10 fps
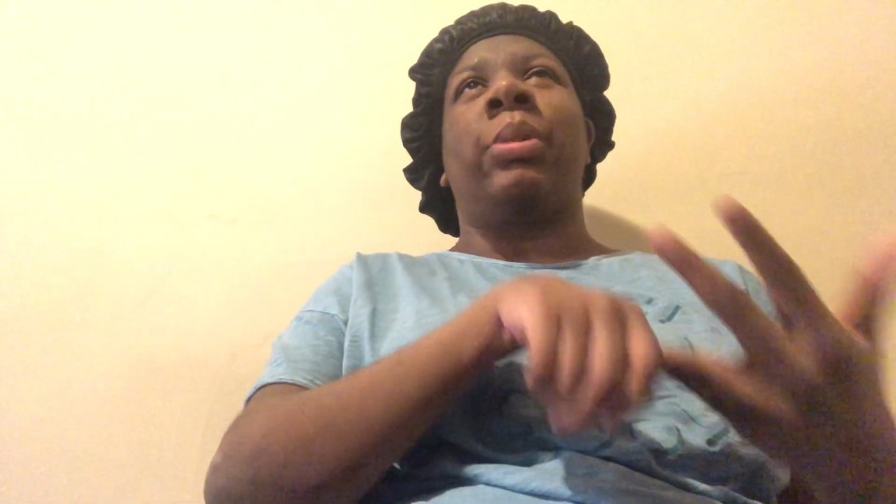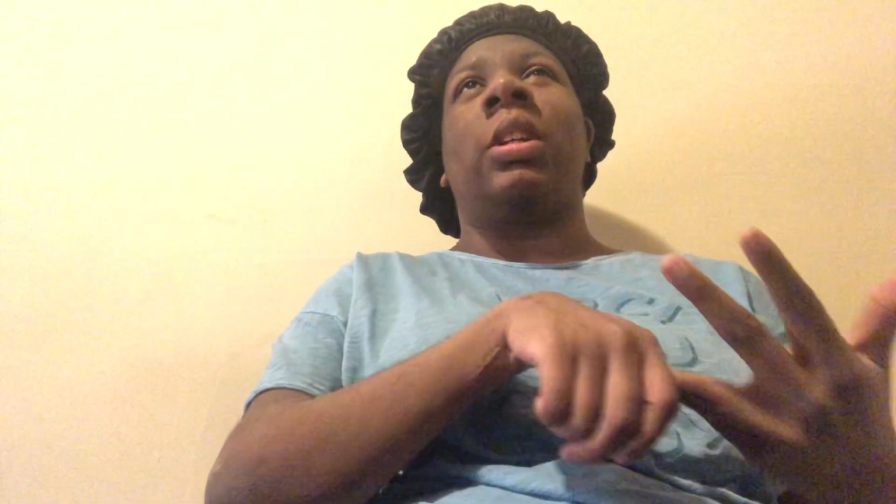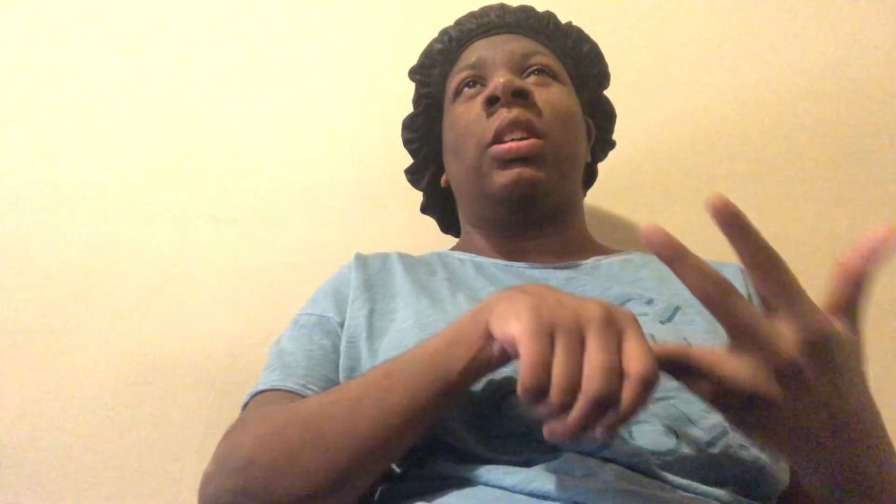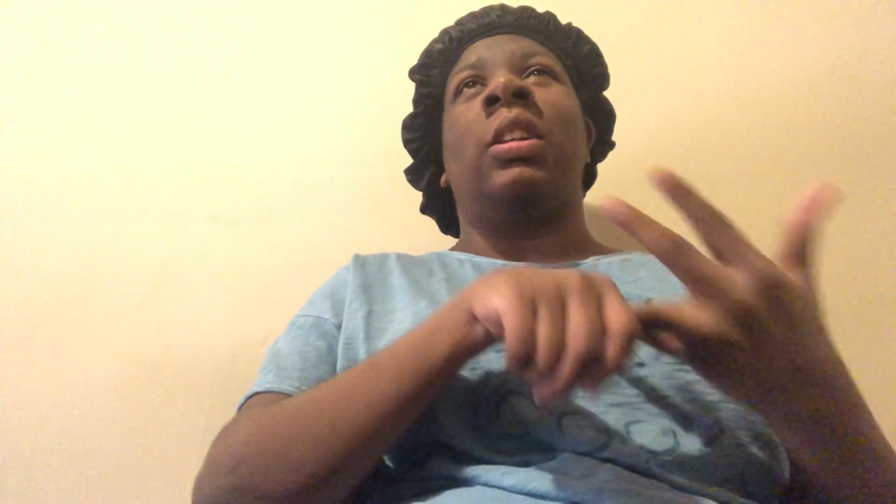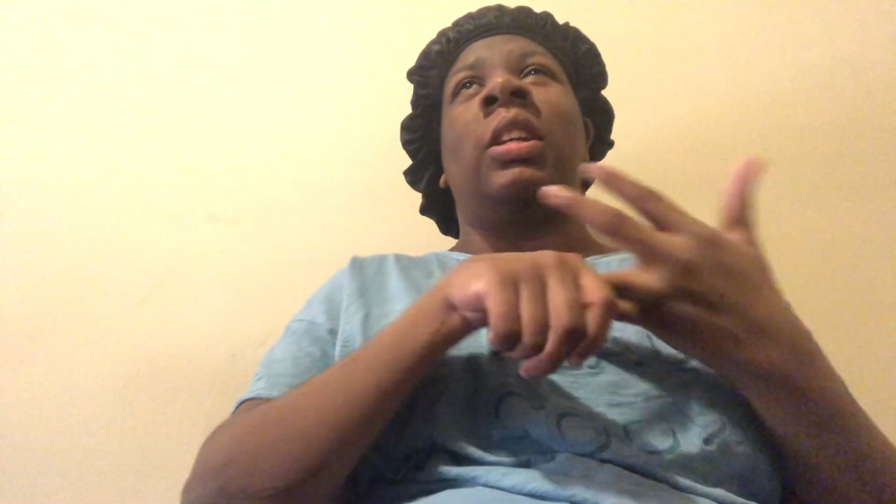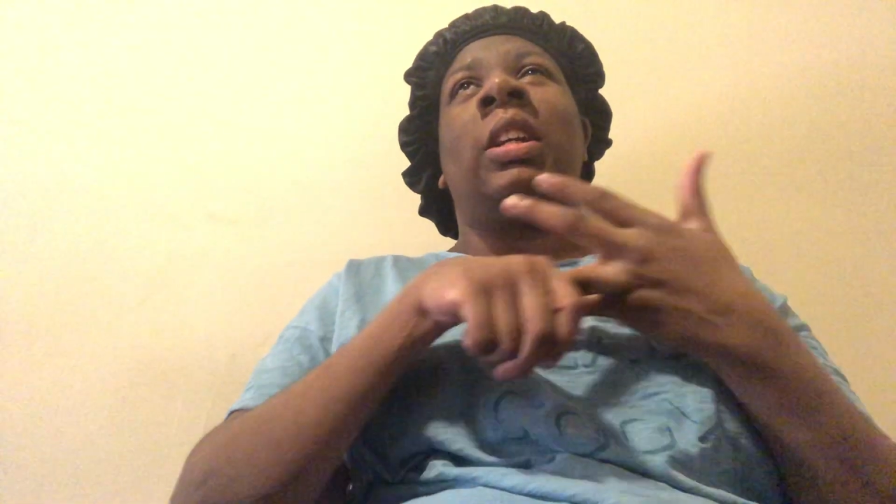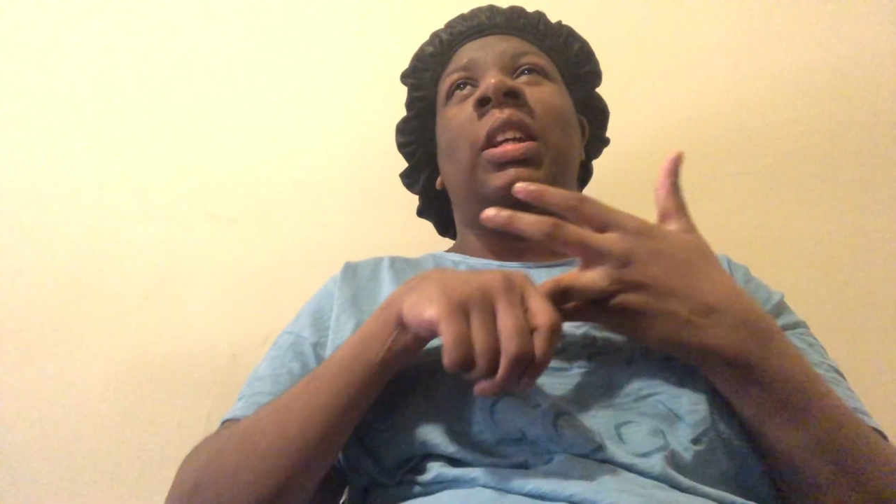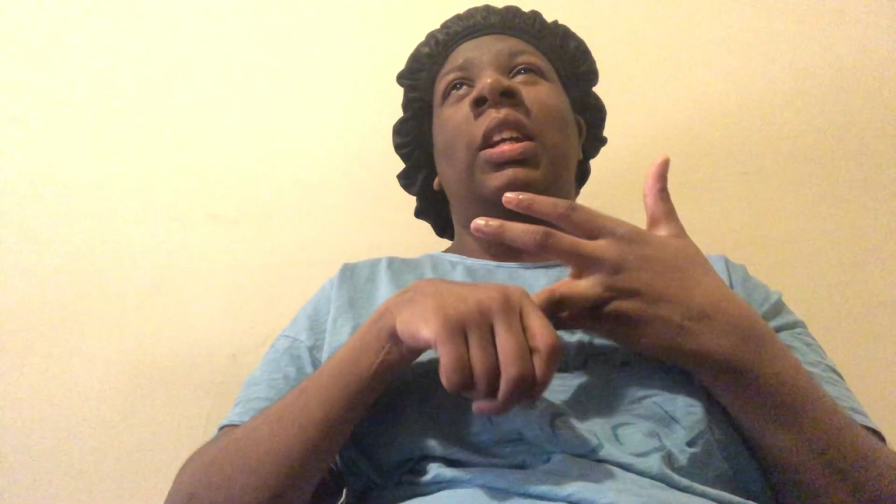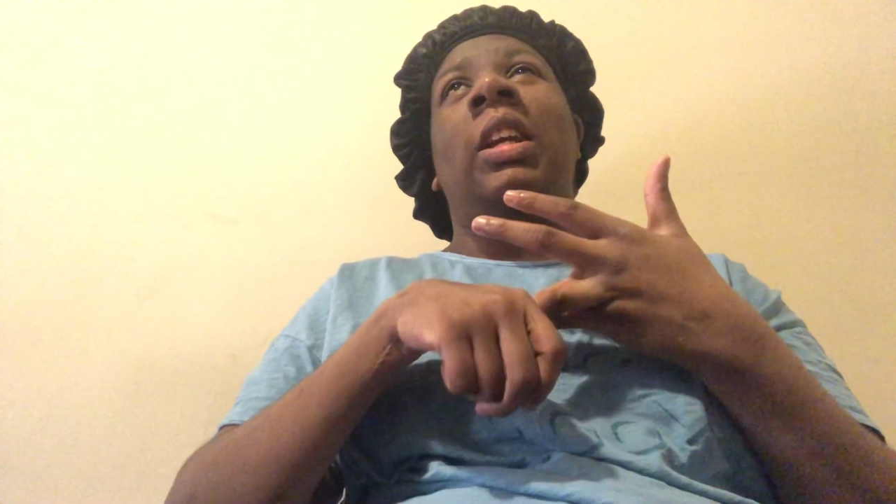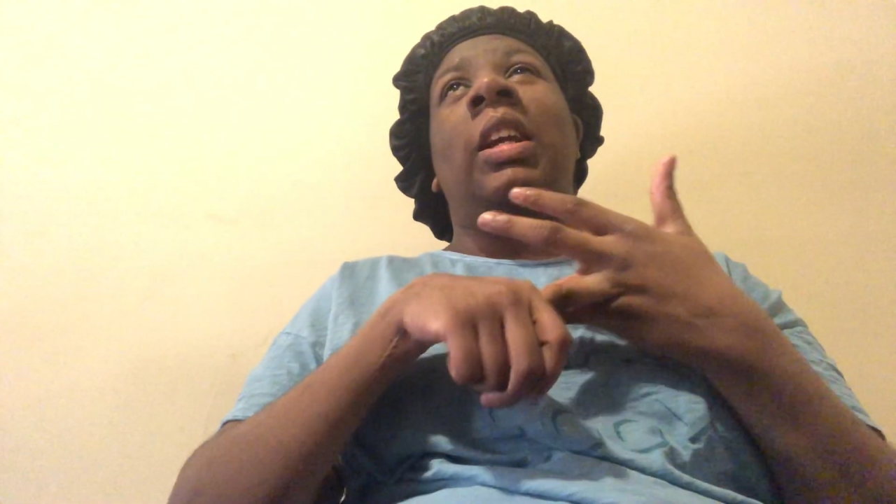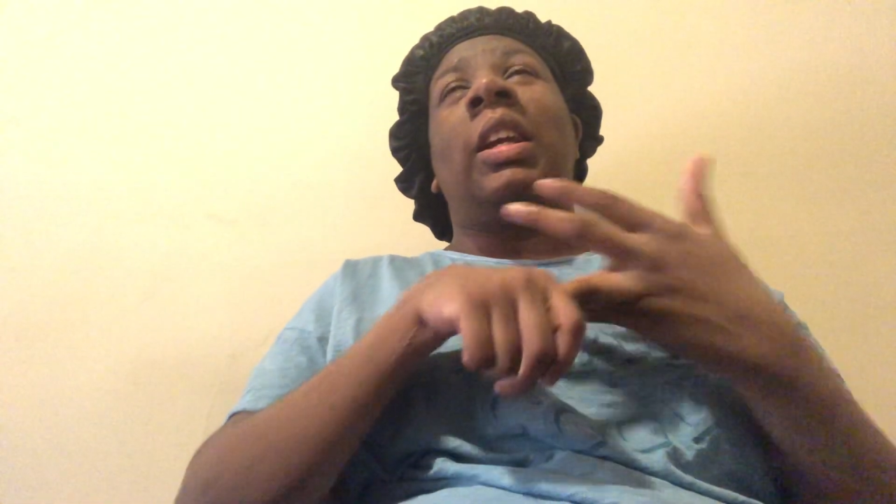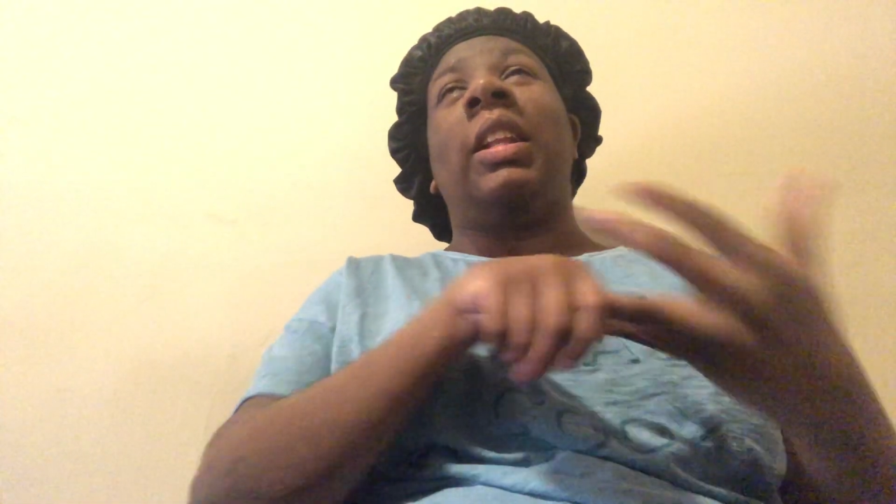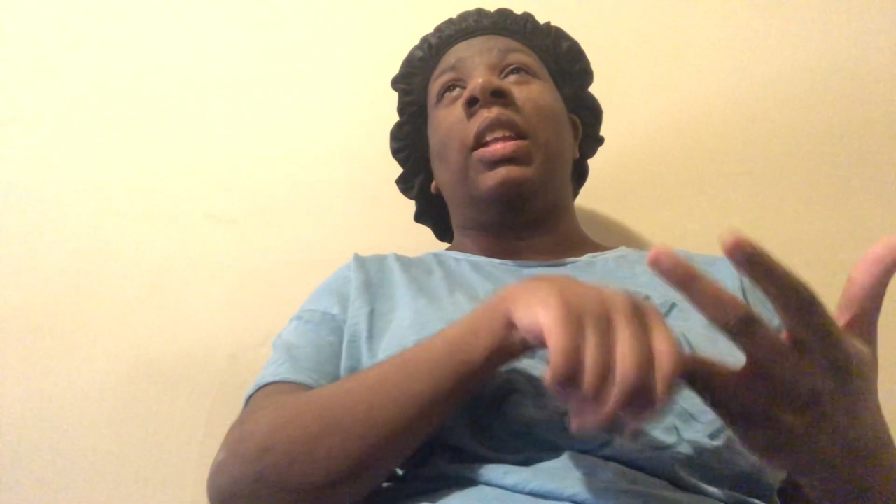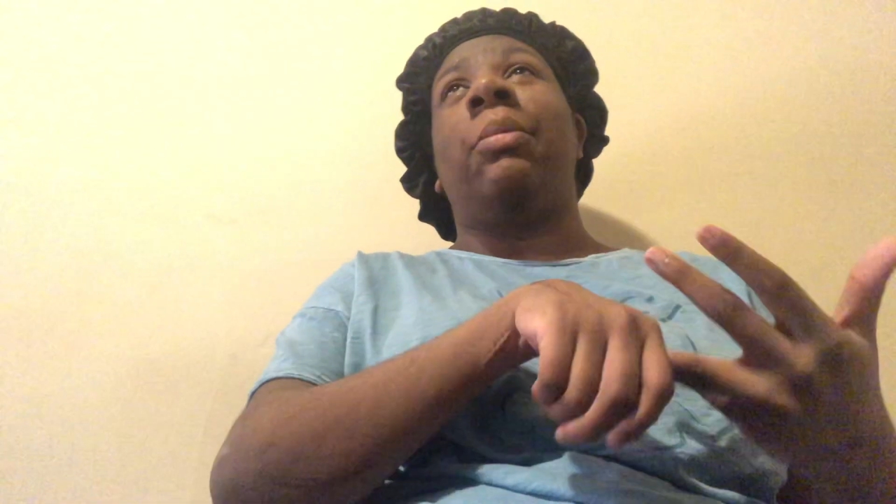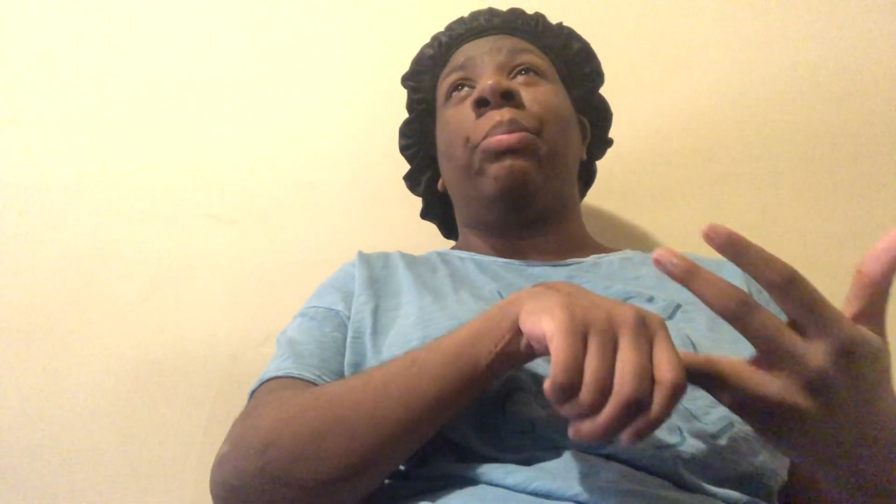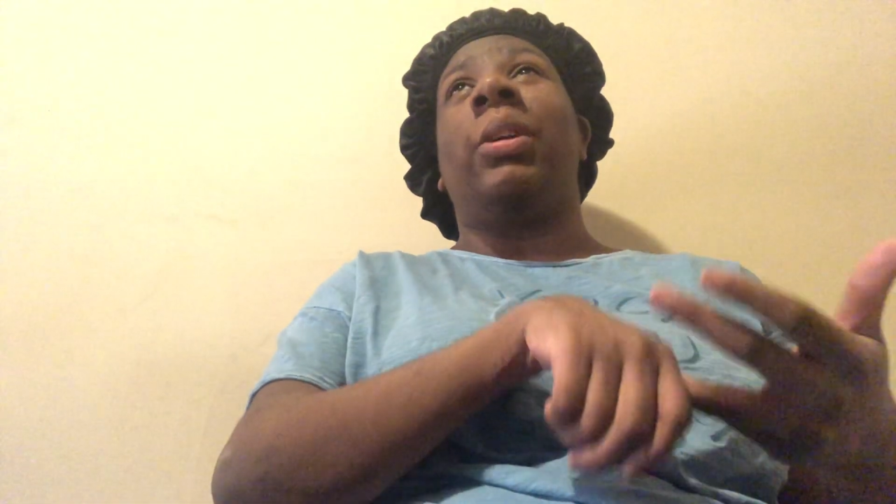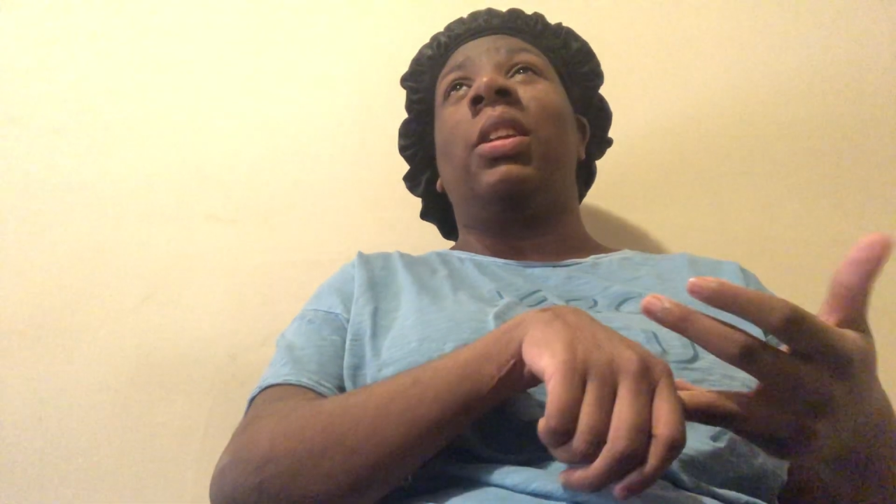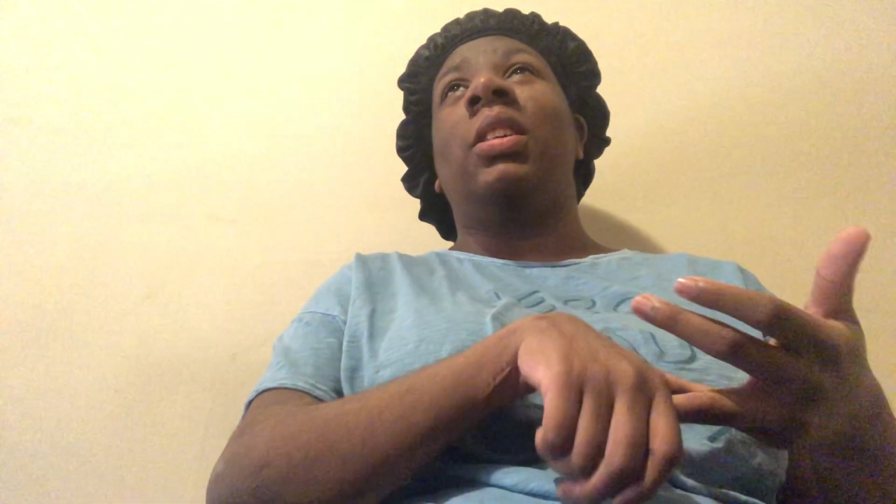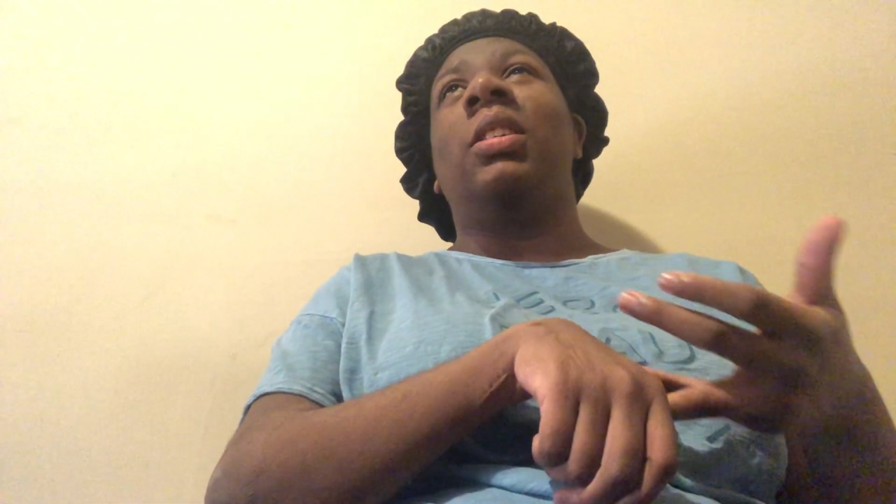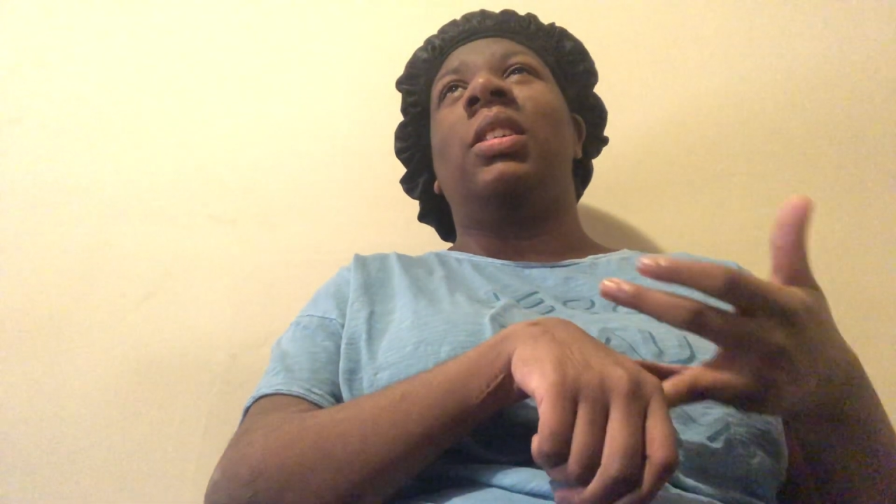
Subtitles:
Bella, and then Bella